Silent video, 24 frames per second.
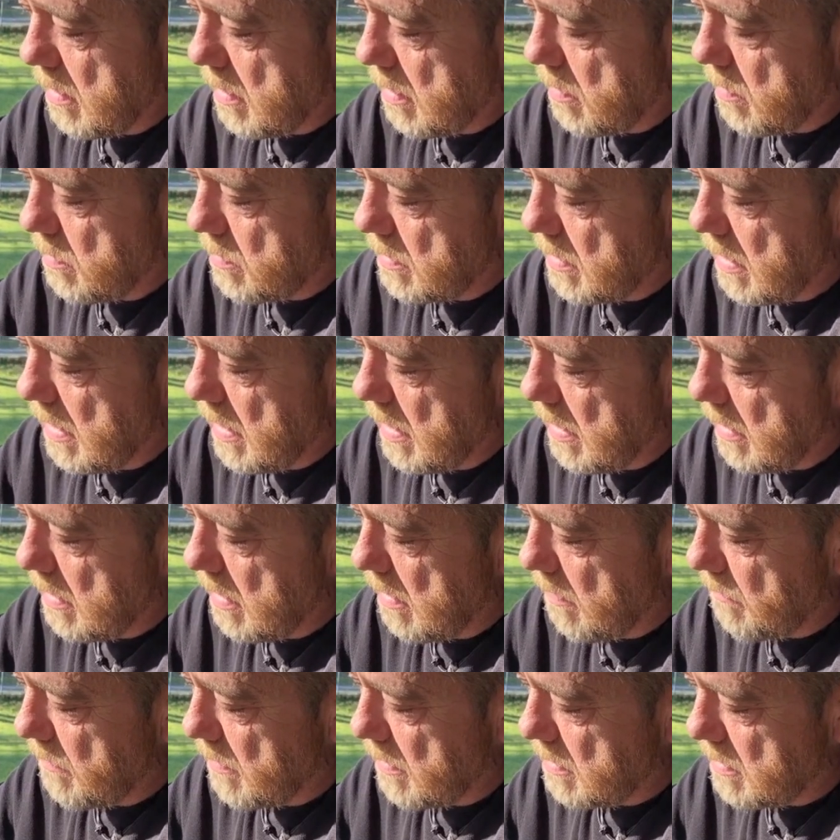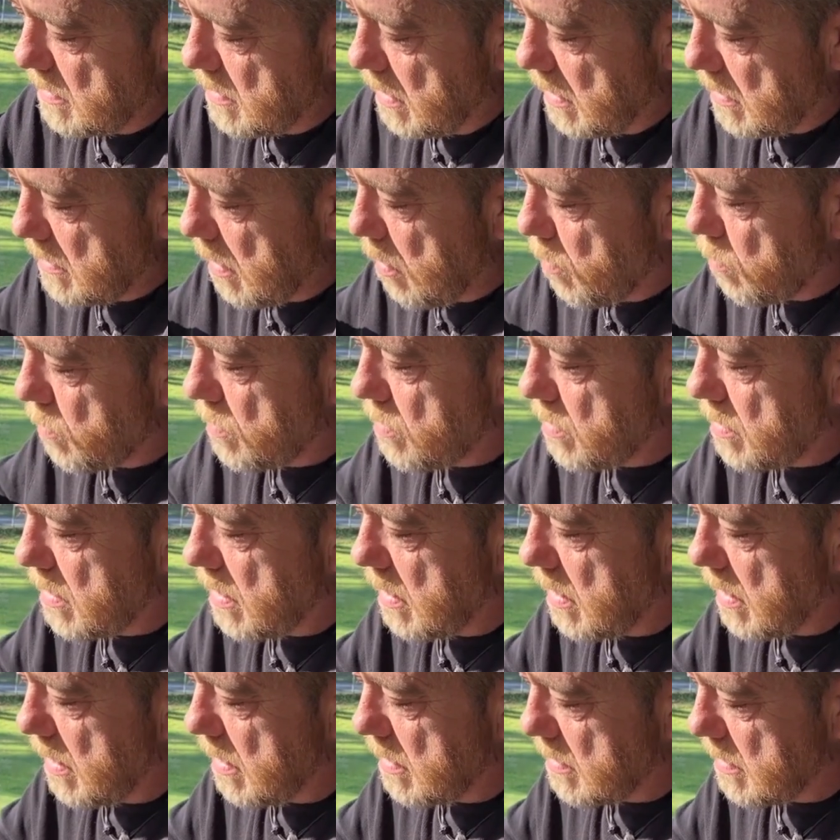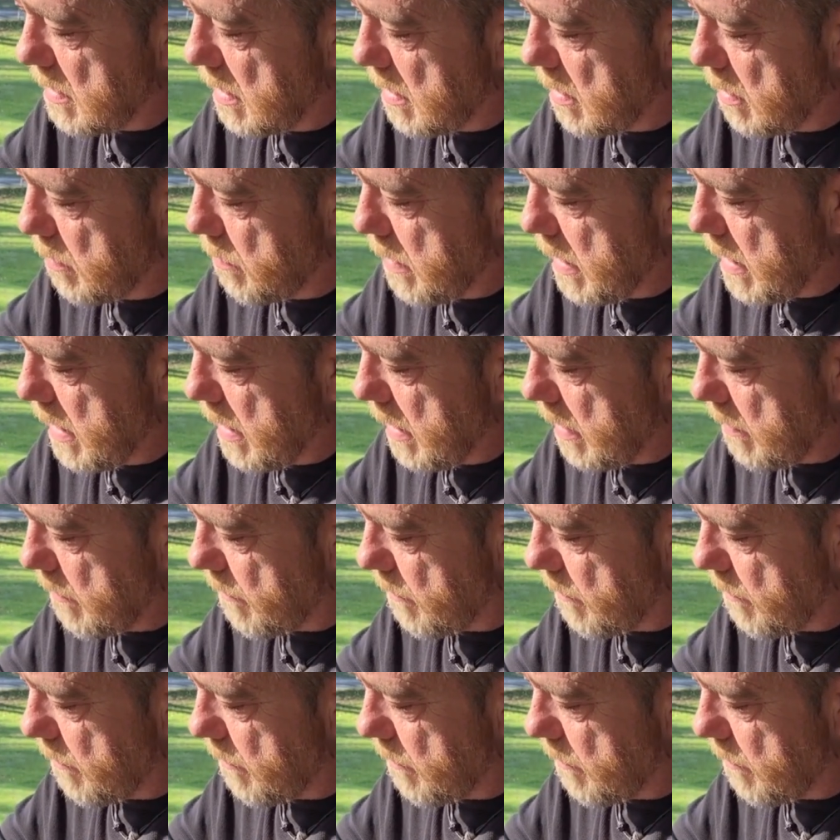course the egg definitely stuck to the inside of the bag,